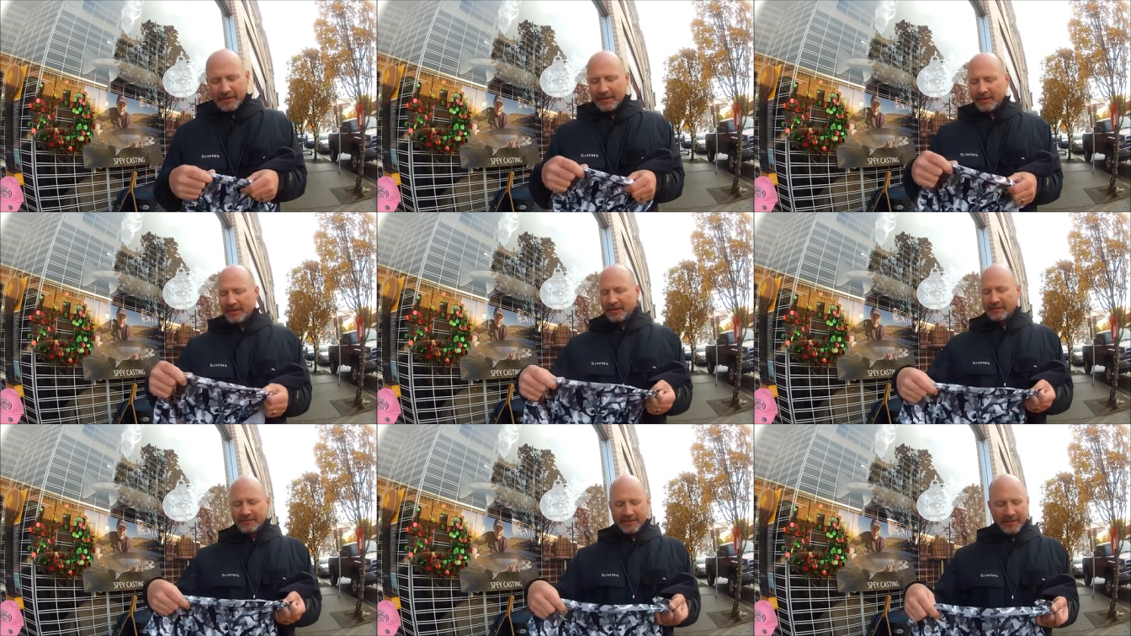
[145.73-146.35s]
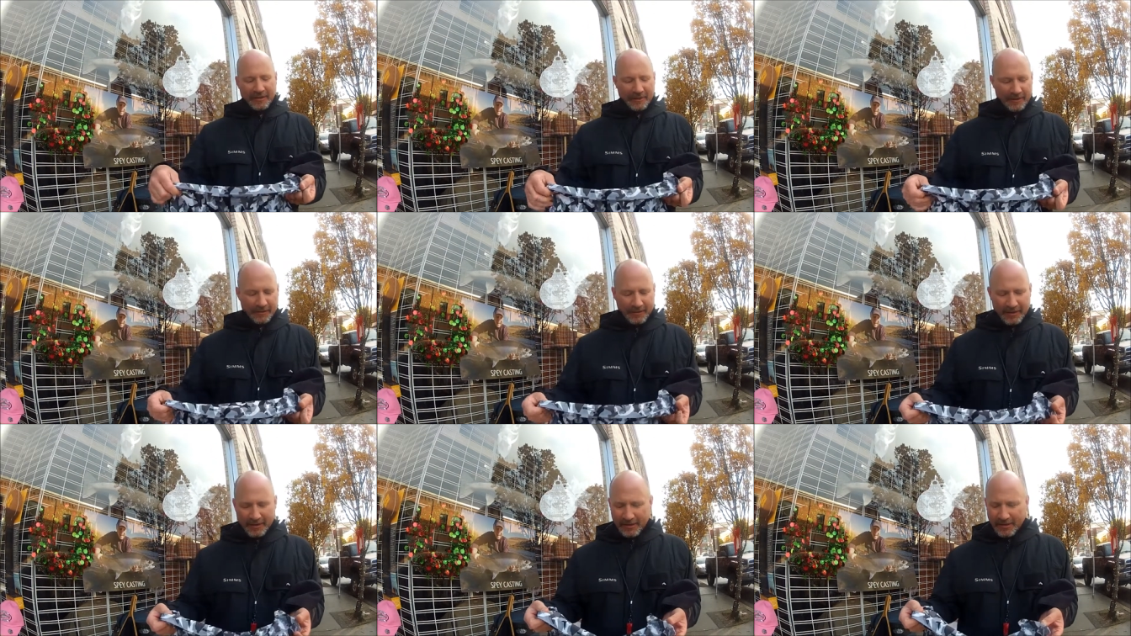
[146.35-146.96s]
You know,
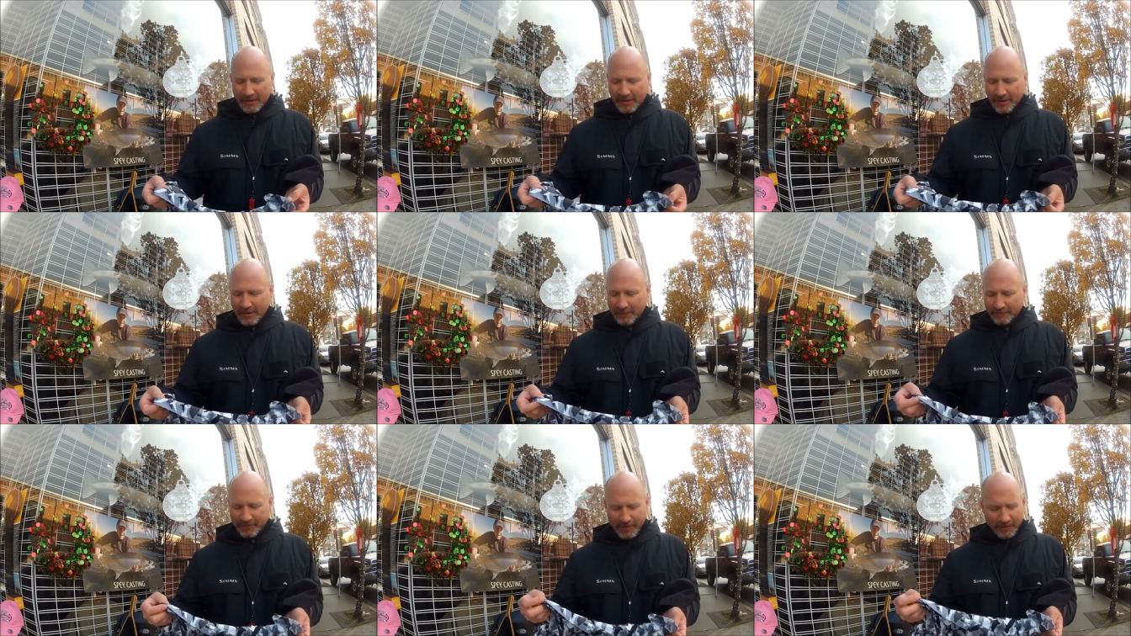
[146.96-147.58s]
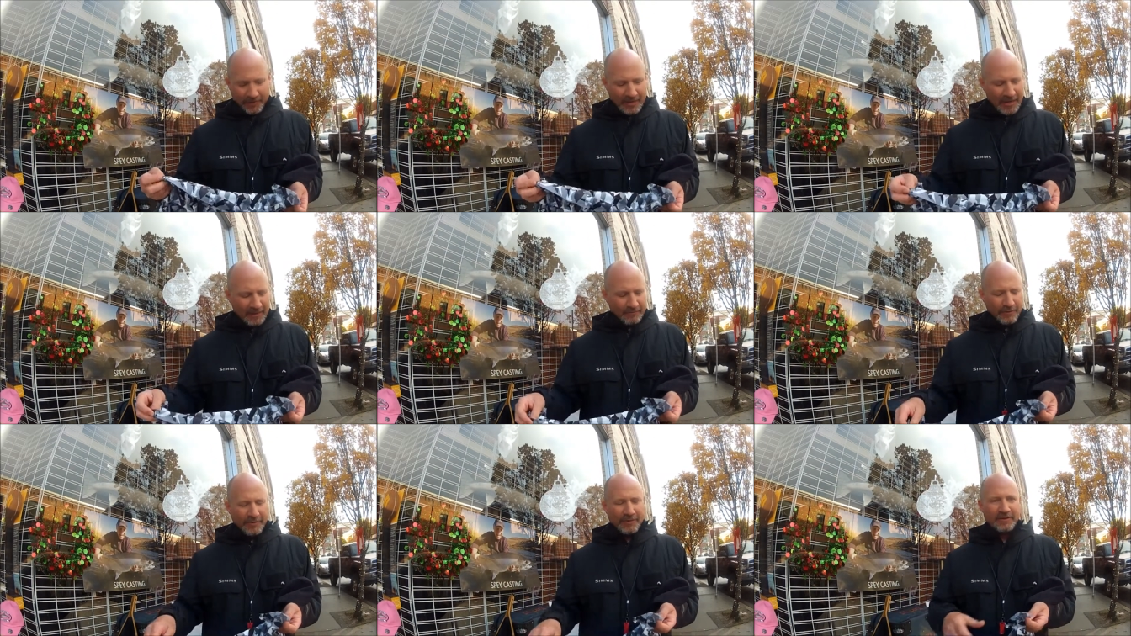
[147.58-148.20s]
so um, if you don't
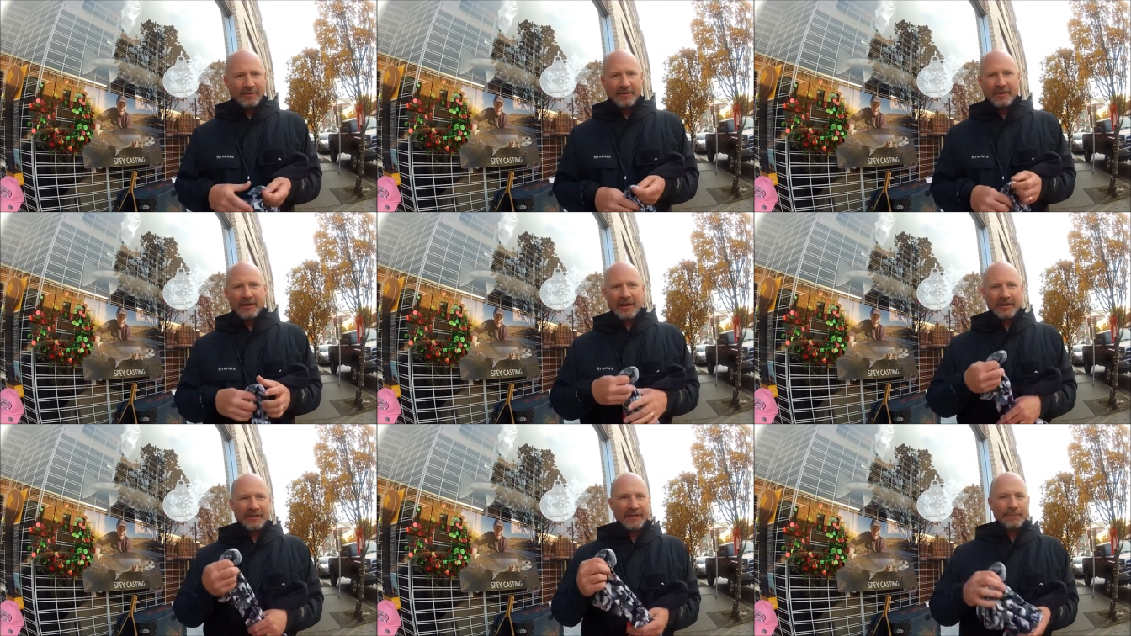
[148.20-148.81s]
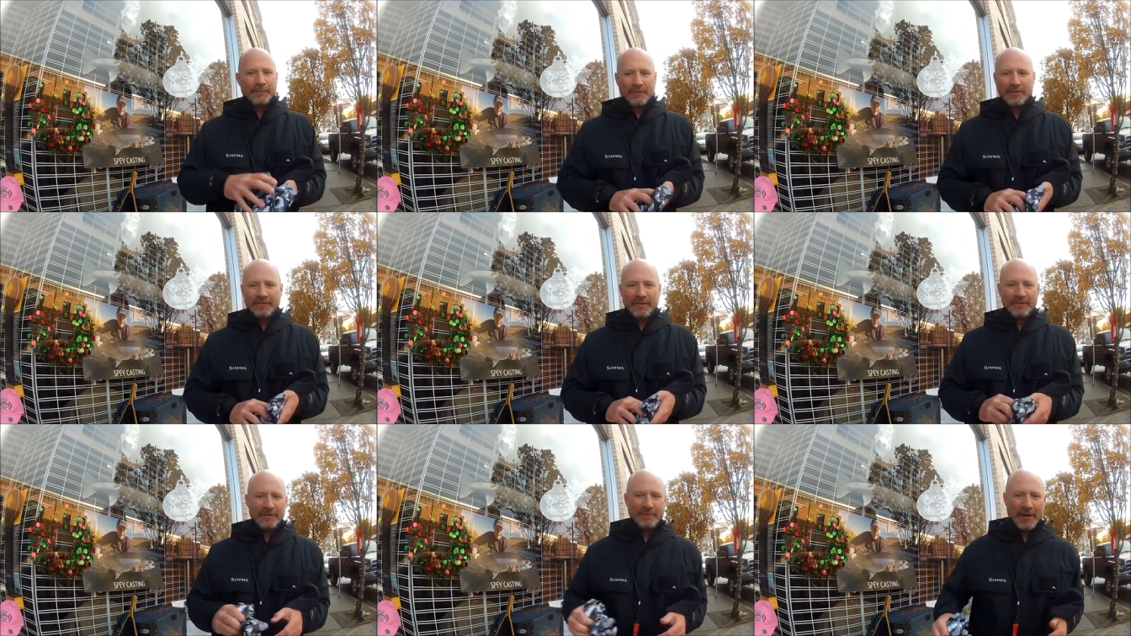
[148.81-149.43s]
have one of these, you know, I keep one of
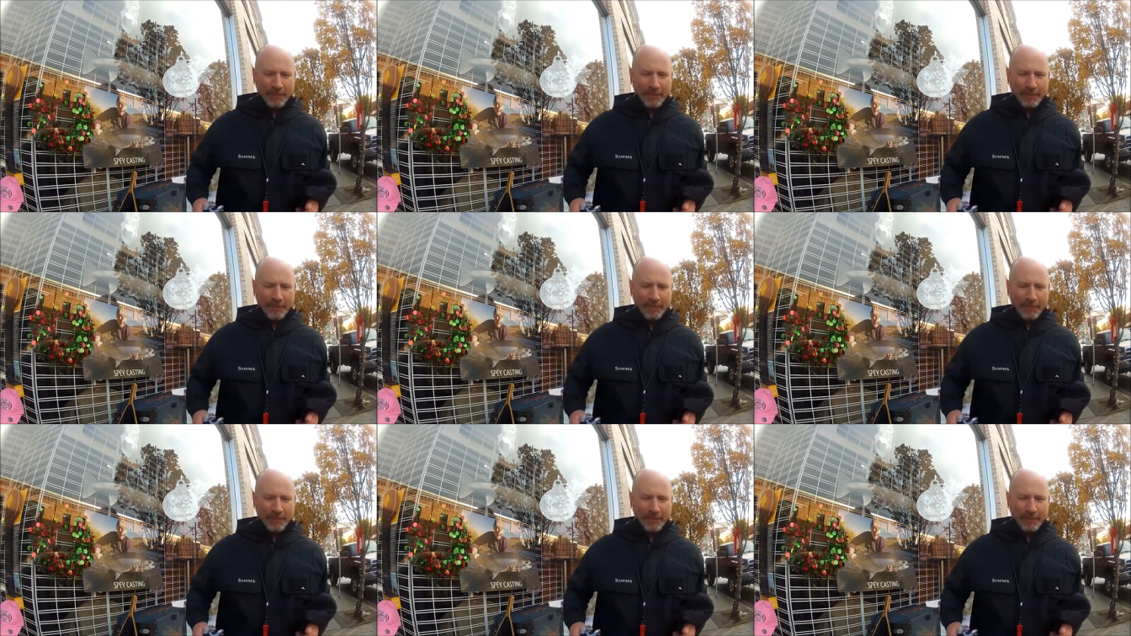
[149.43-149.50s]
these in